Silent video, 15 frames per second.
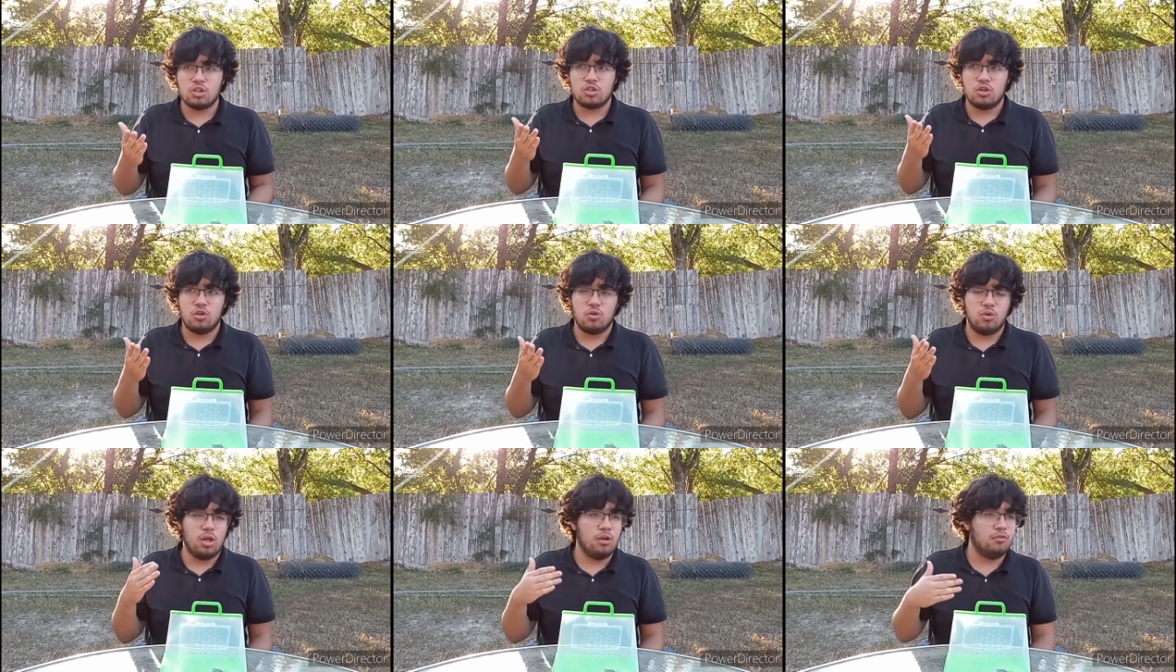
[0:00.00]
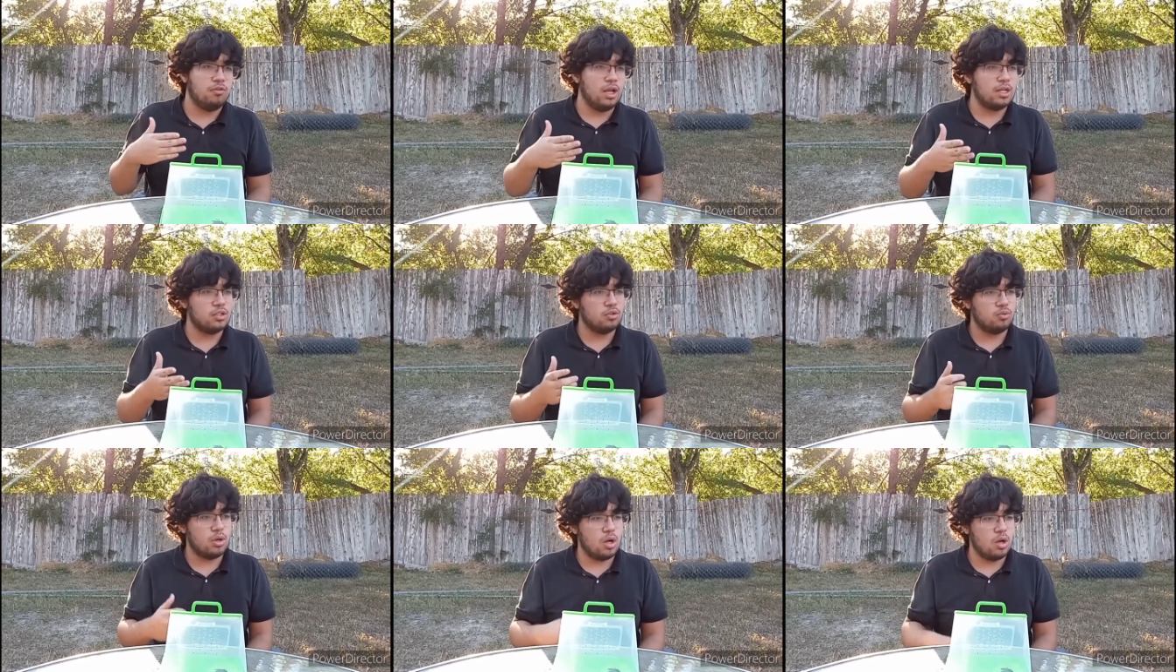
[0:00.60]
So it
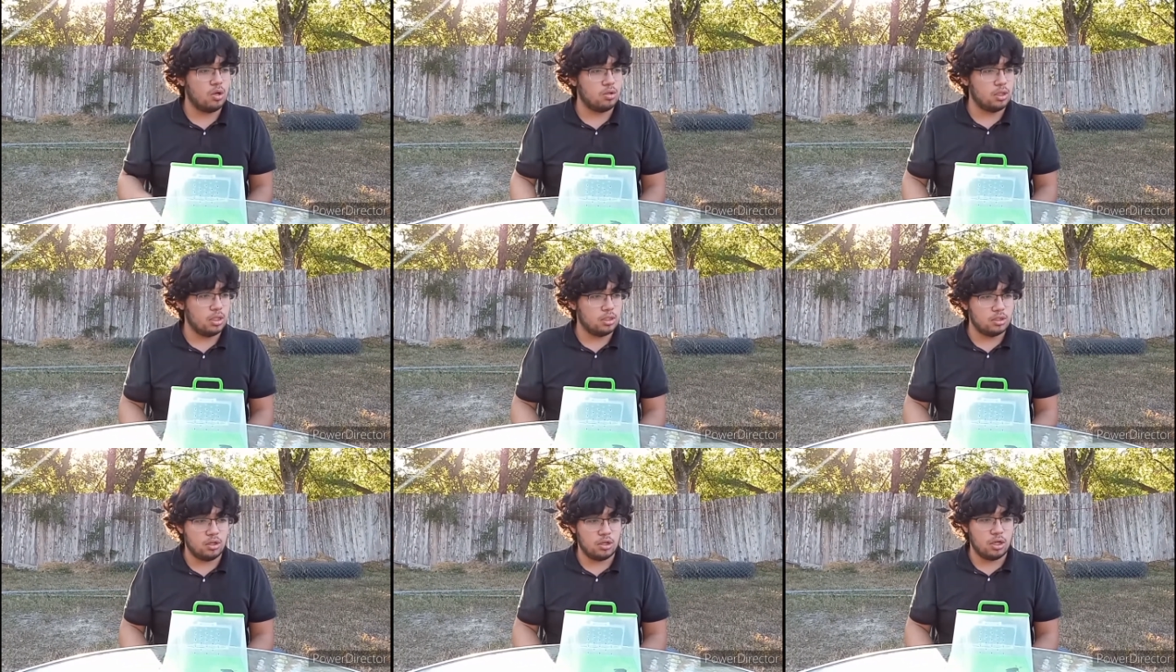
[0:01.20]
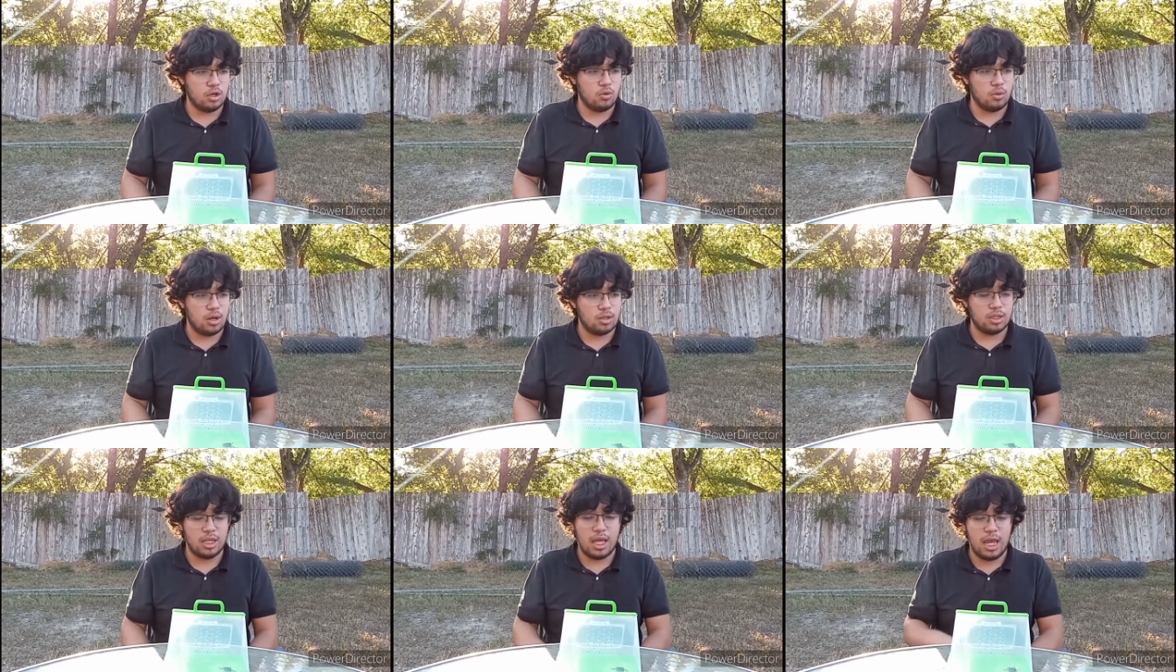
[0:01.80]
flies around, it's looking
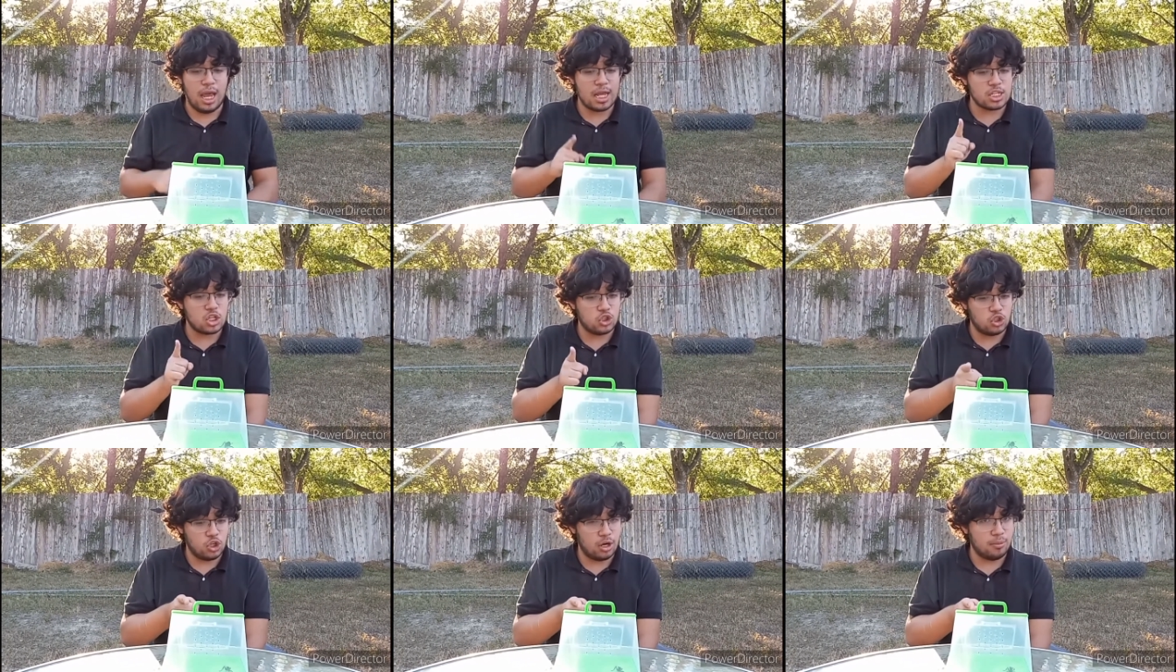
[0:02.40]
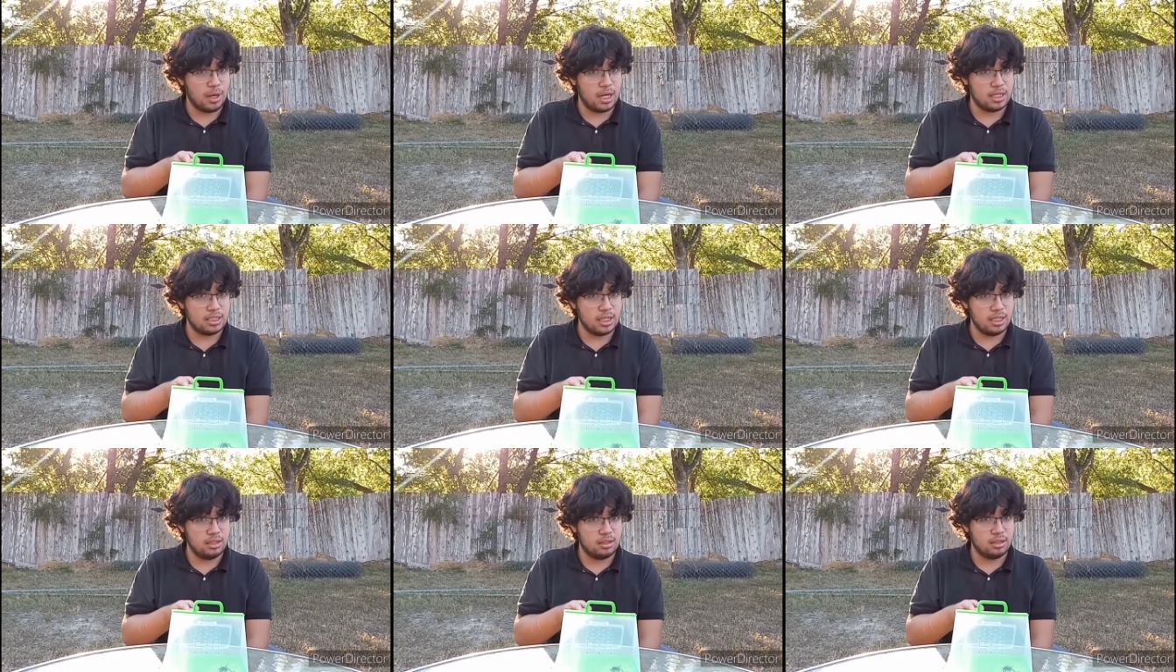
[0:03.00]
around, it has sharp
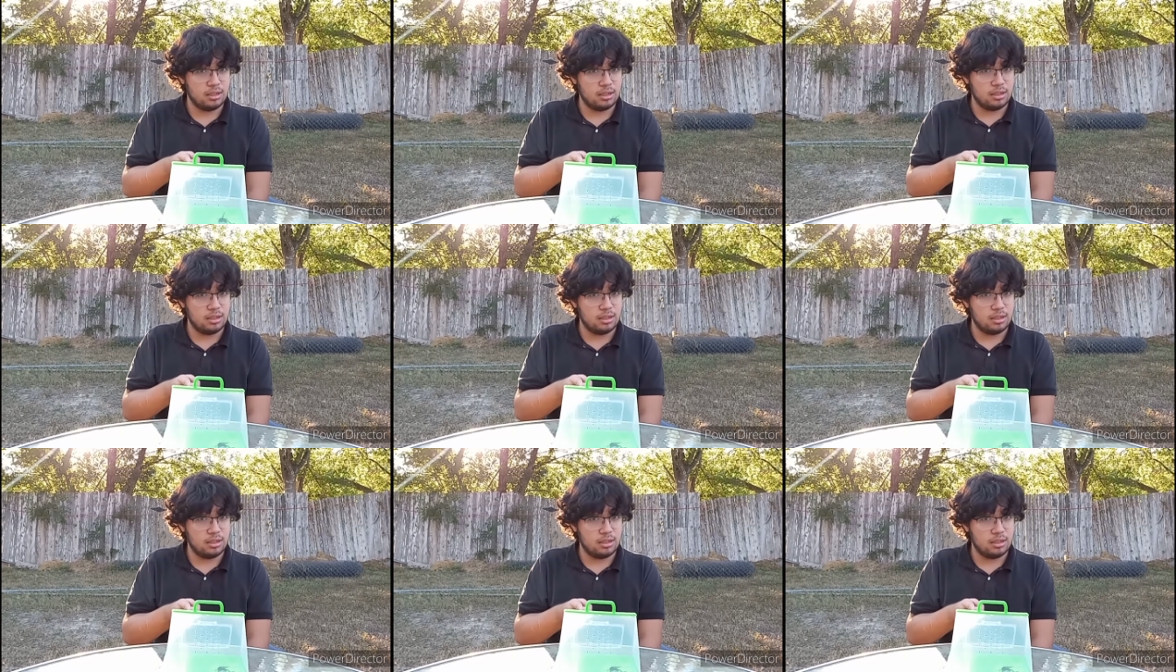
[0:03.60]
eyesight.